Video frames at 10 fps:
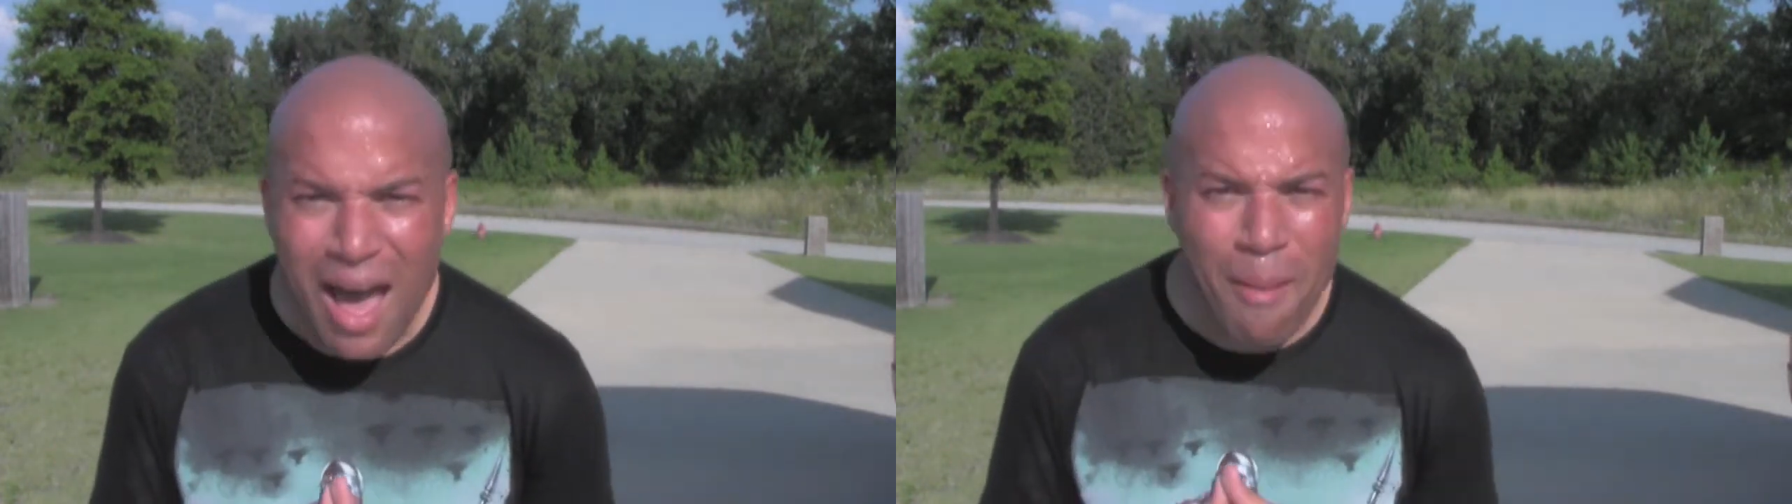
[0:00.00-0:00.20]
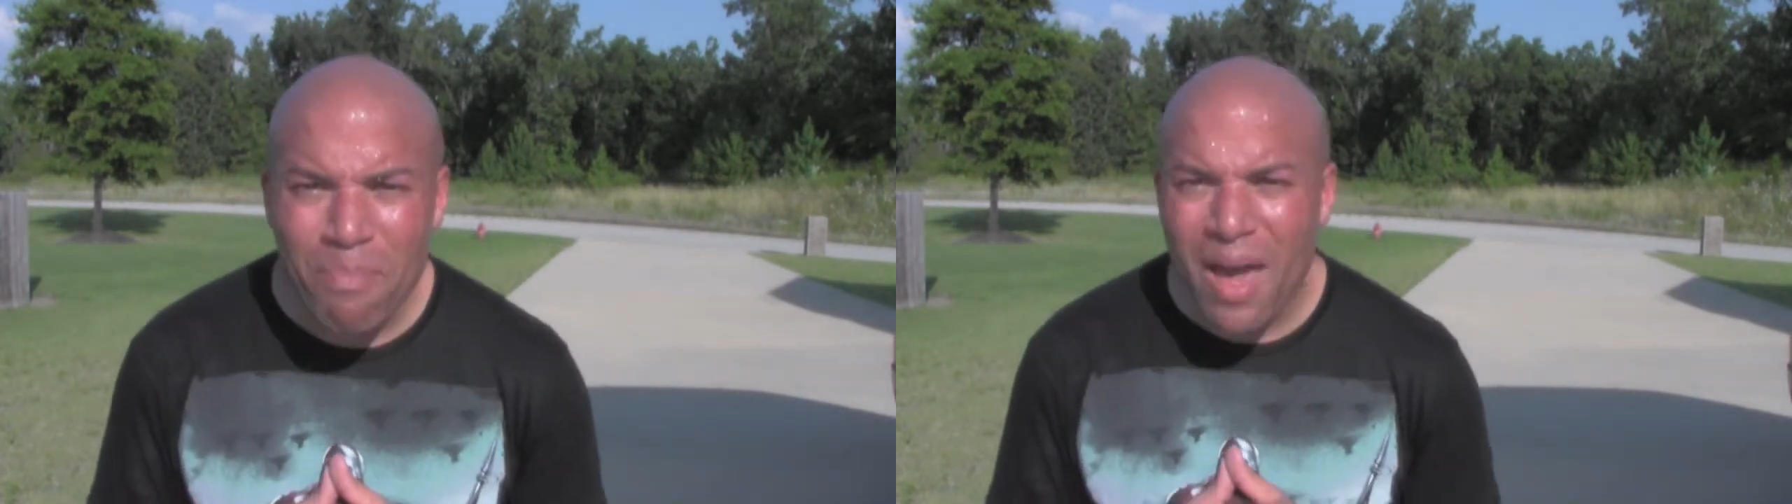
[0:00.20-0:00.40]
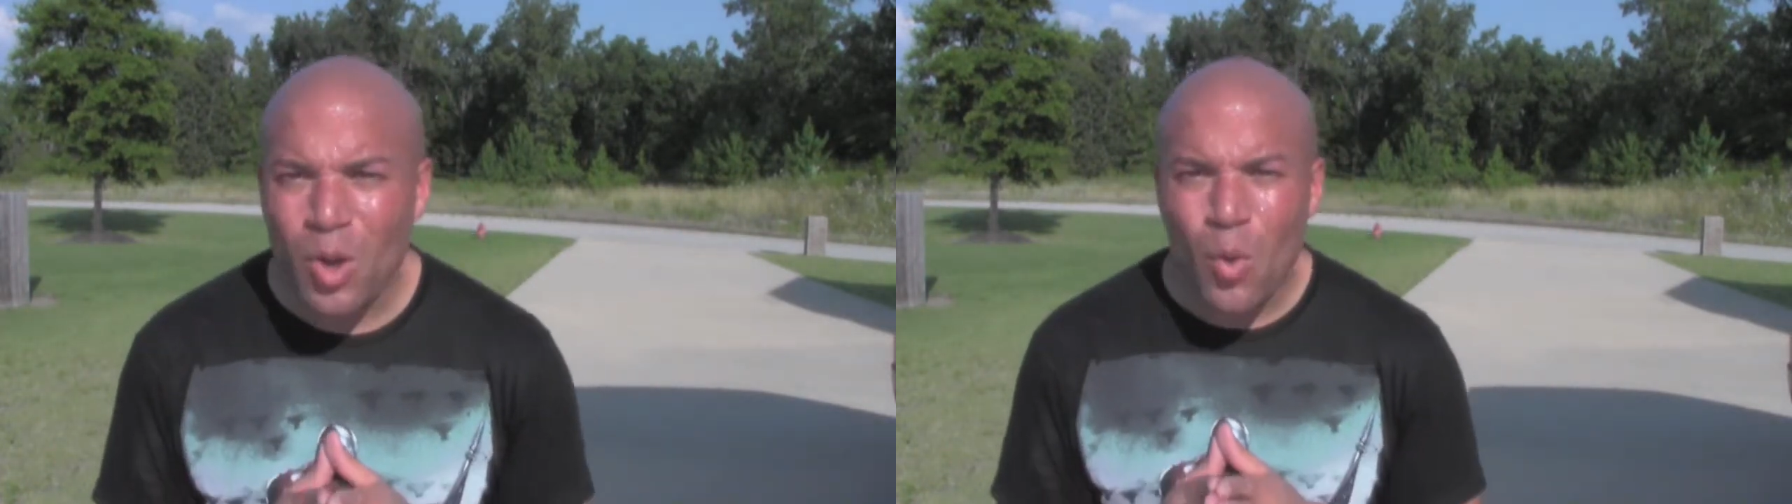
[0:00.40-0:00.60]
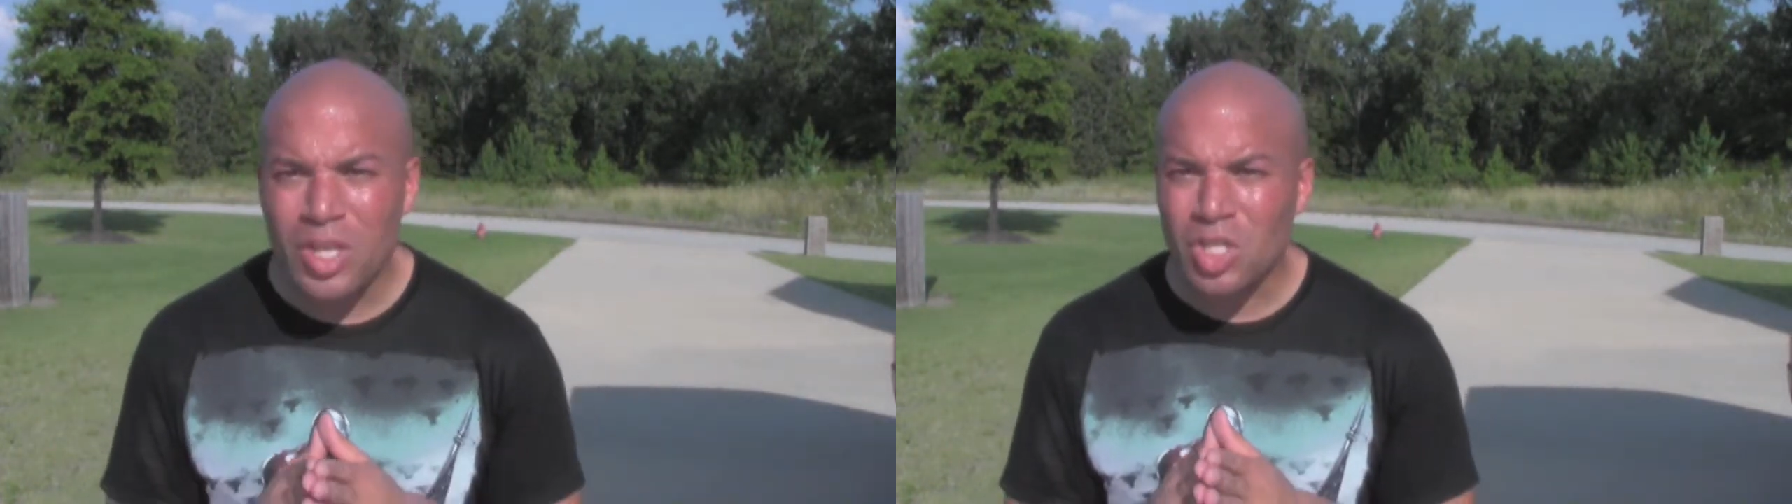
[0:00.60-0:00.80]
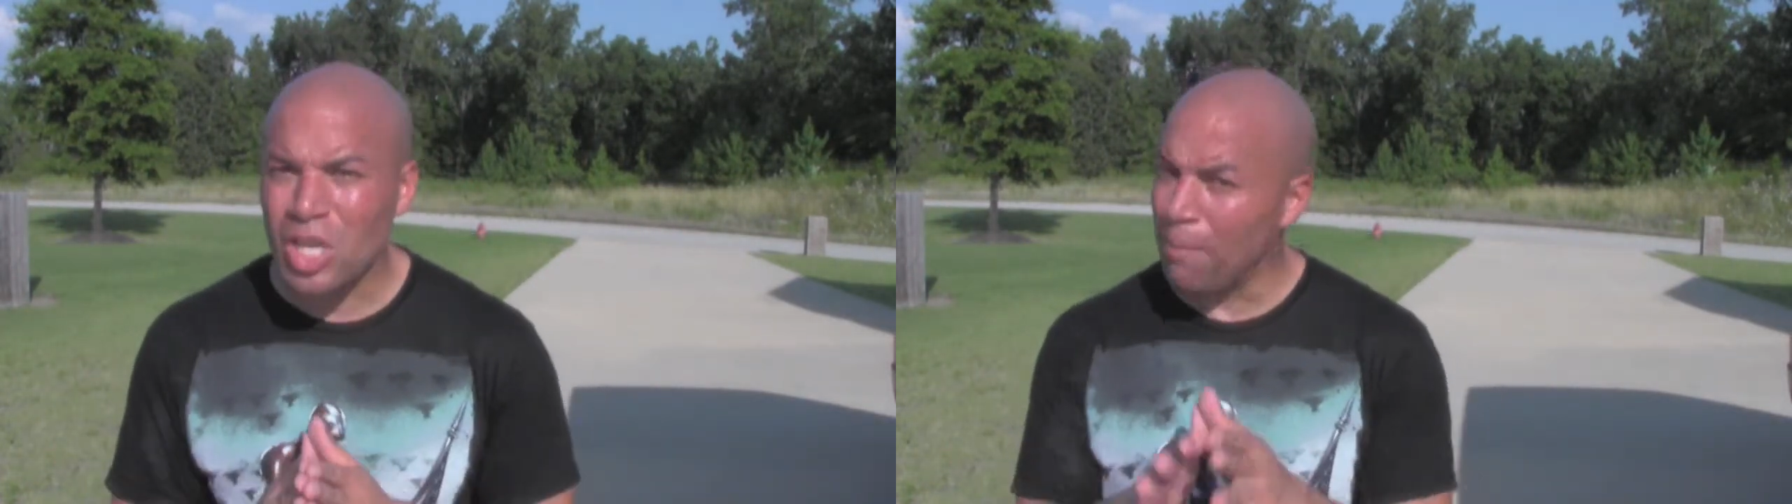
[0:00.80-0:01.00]
I'm not
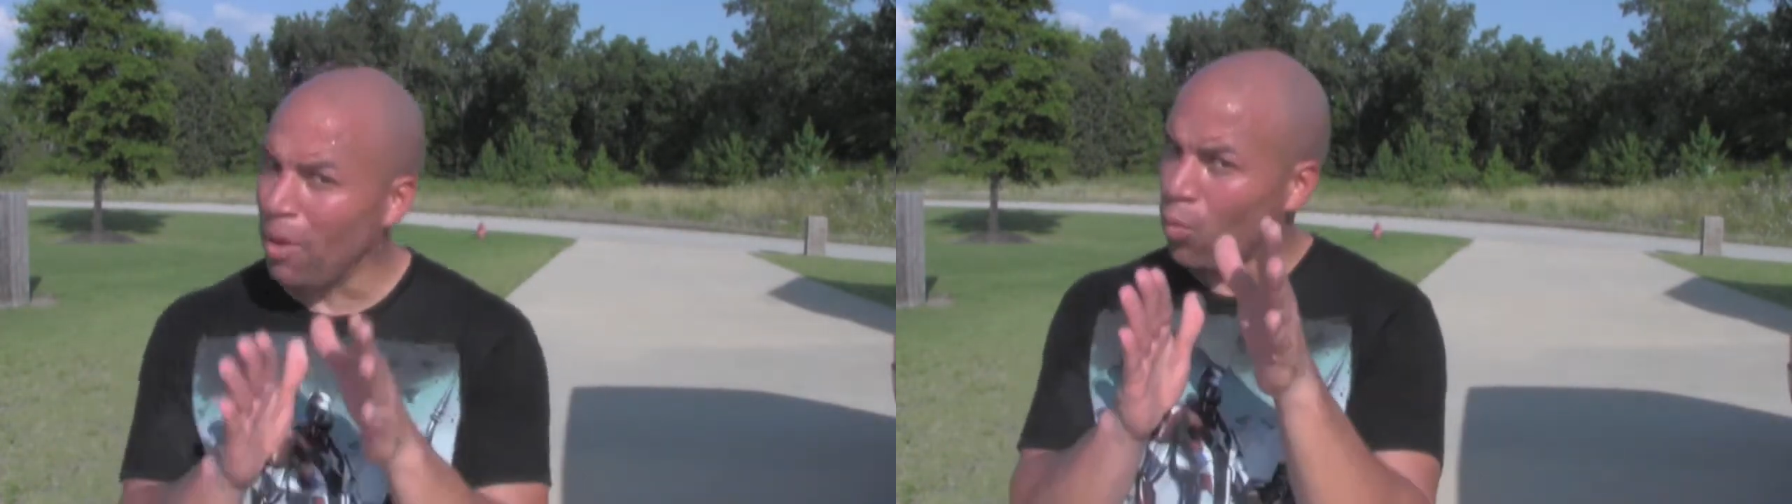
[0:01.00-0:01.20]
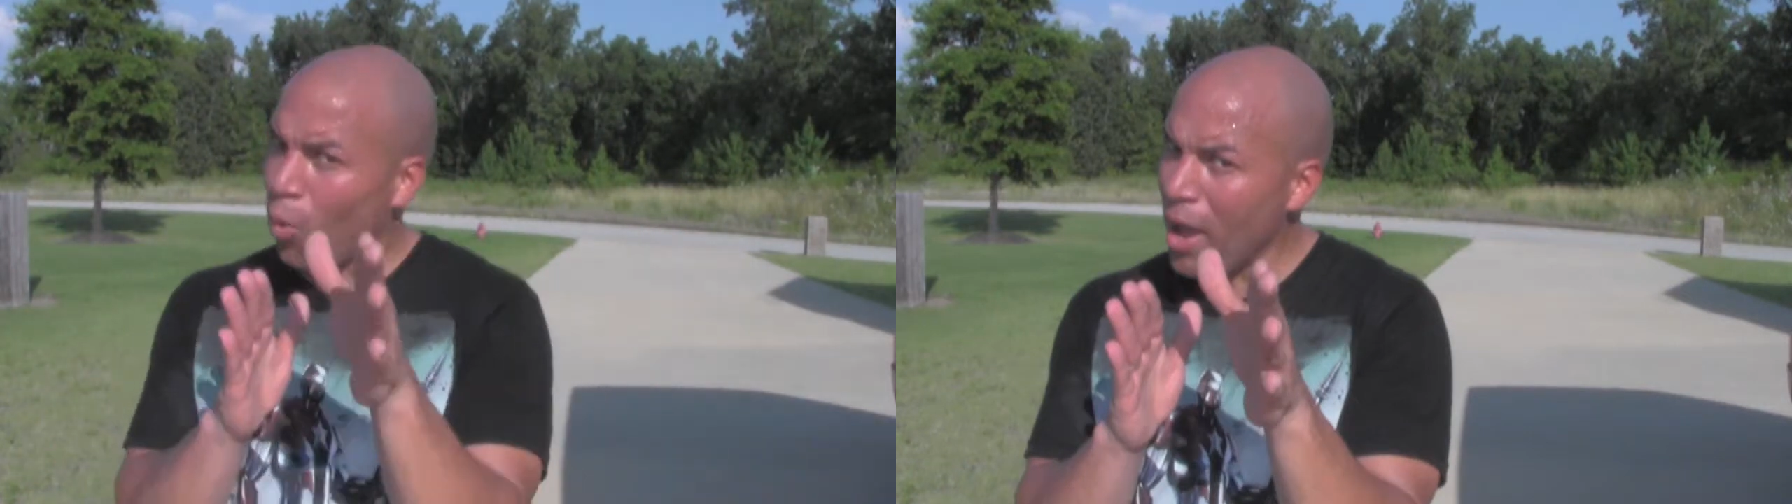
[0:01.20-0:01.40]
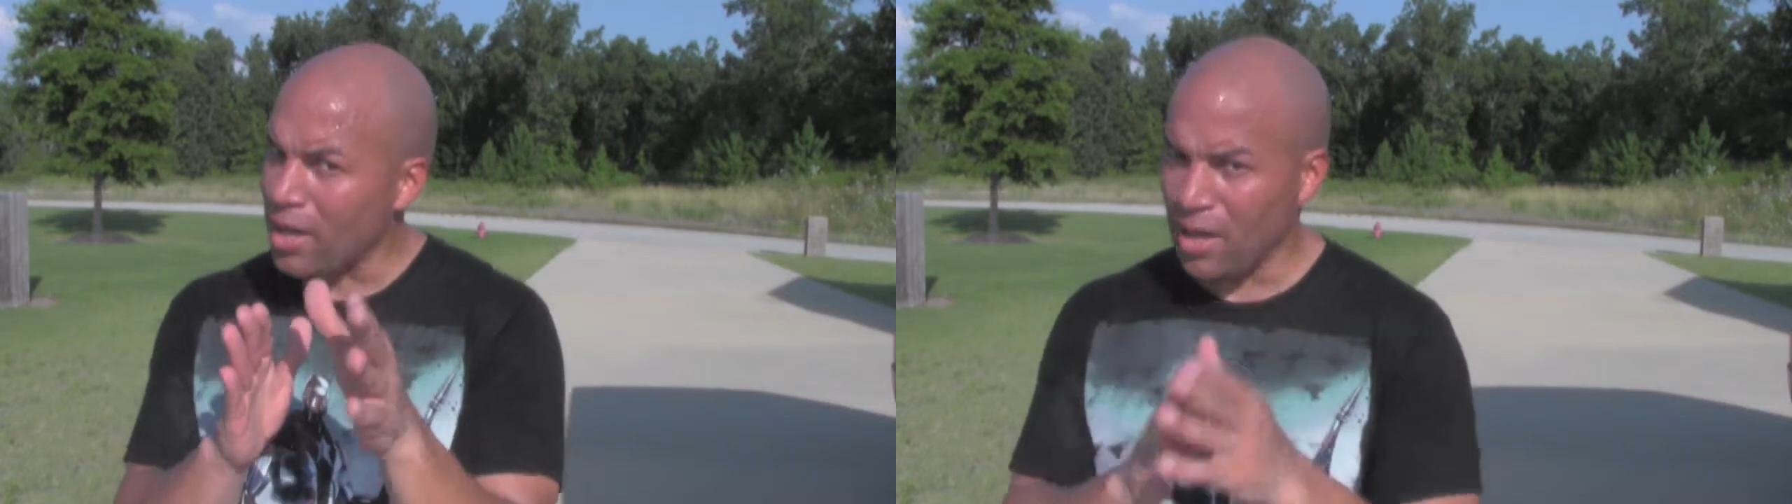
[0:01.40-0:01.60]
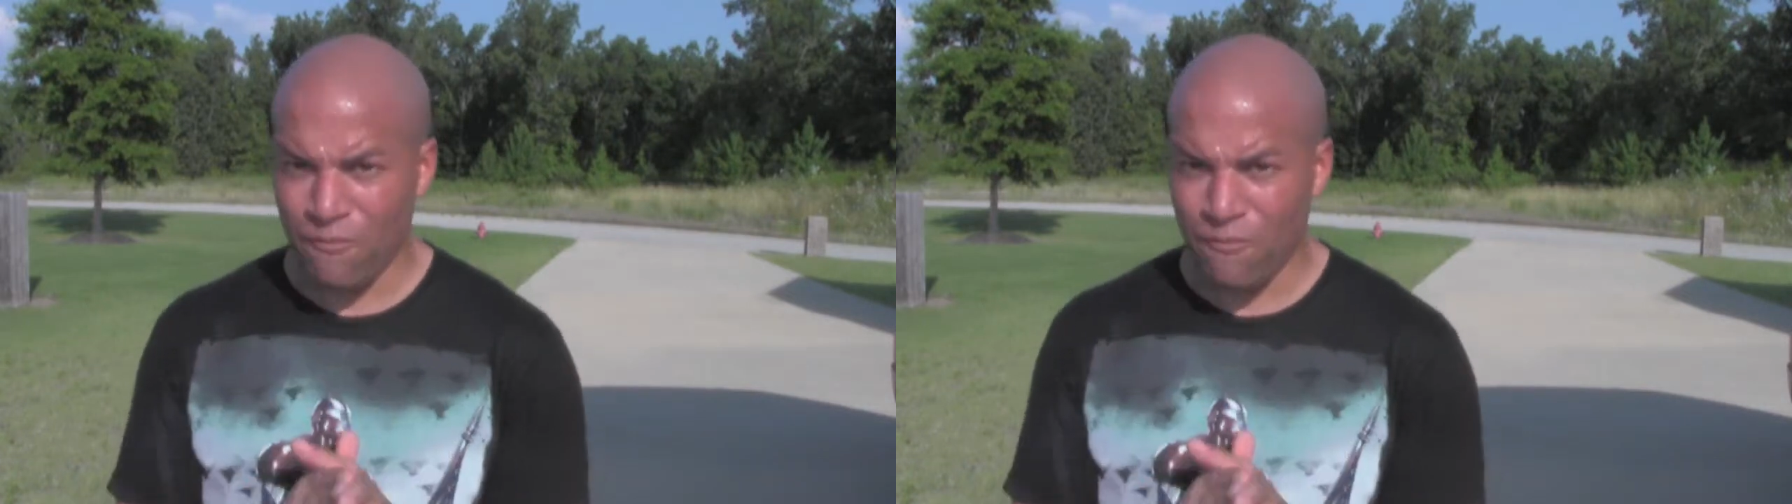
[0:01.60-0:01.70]
going to say, but wait,